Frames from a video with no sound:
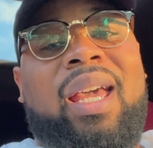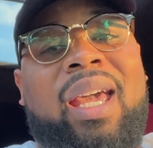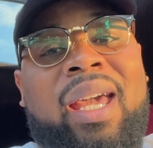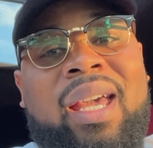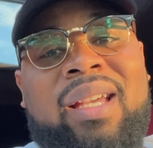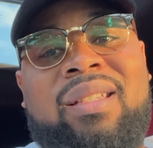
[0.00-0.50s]

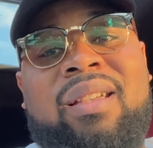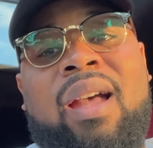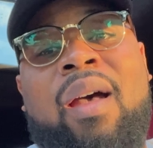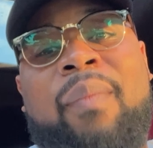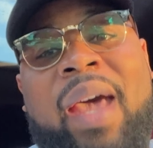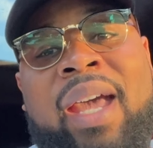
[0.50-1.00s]
is
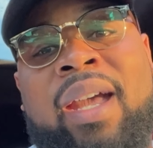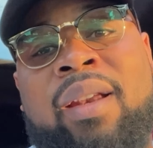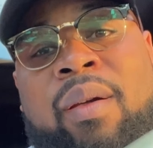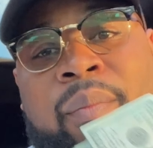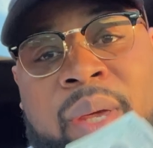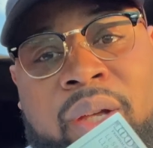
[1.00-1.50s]
paying
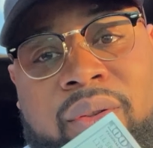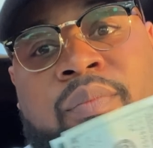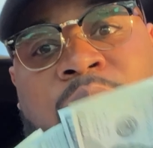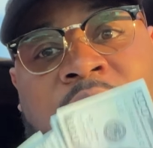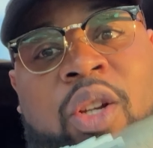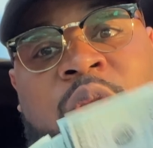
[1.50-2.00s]
bills,
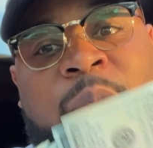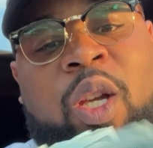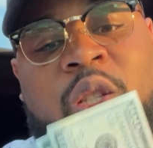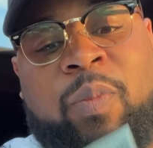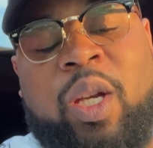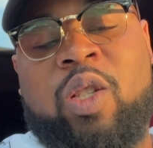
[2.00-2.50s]
bills,
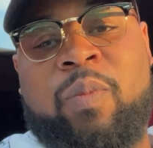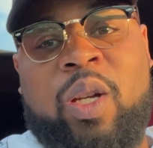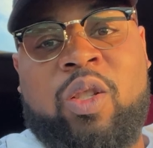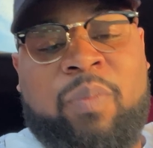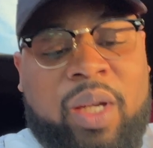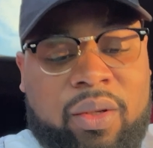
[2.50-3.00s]
bills, bills,
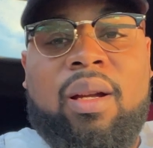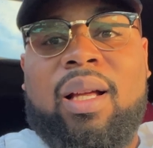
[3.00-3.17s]
bills, bills.